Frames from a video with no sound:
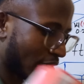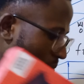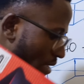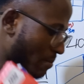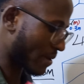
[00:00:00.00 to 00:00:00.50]

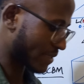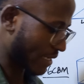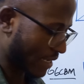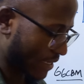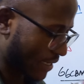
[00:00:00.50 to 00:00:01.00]
some earbuds
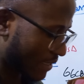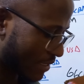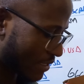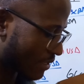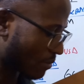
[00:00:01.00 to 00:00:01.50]
I
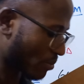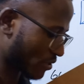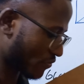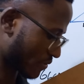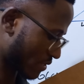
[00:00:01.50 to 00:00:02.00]
did
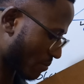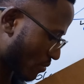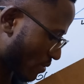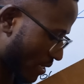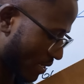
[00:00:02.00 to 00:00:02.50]
import for
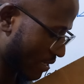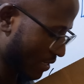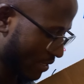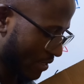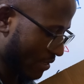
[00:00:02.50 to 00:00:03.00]
some colleague,
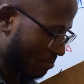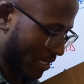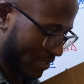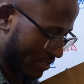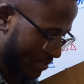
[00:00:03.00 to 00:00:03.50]

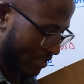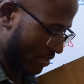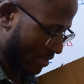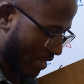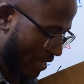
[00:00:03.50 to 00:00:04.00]
but
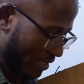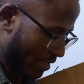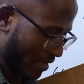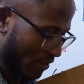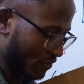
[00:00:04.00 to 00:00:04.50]

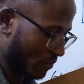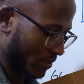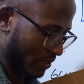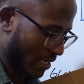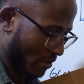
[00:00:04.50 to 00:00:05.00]
I left with
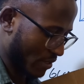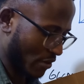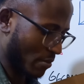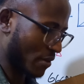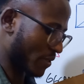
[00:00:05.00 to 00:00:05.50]
this. I
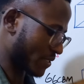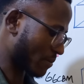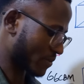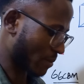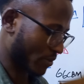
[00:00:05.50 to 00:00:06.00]
remained with
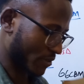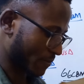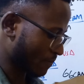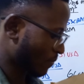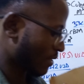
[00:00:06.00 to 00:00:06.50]
some
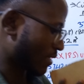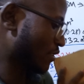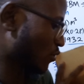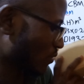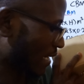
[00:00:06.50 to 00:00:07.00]
samples.
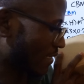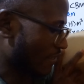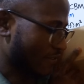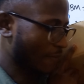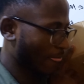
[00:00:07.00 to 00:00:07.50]
Let's look at
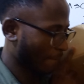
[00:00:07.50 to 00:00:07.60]
this.